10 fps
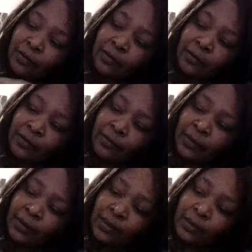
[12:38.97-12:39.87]
All
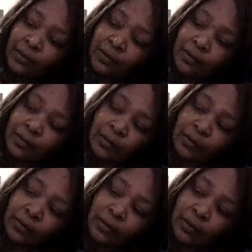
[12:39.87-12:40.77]
right.
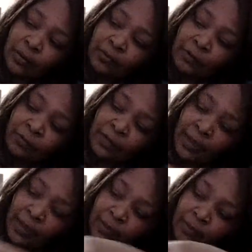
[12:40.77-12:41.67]
We've
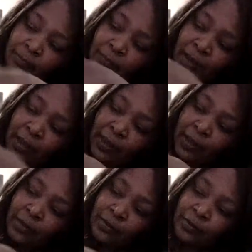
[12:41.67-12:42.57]
got
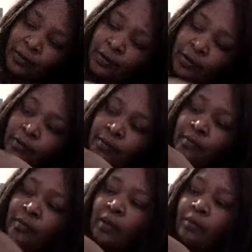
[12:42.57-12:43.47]
behind her ear.
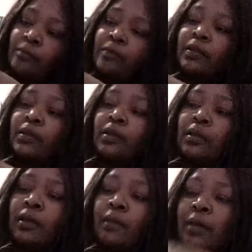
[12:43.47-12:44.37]
I'm
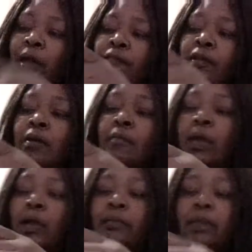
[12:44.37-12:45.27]
gonna have to come
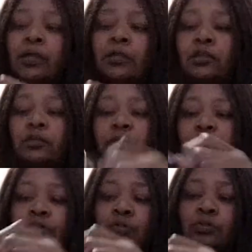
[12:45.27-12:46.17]
back and make it a little
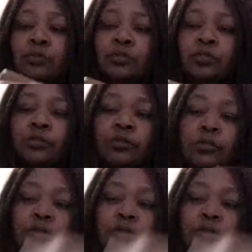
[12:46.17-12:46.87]
bit shorter.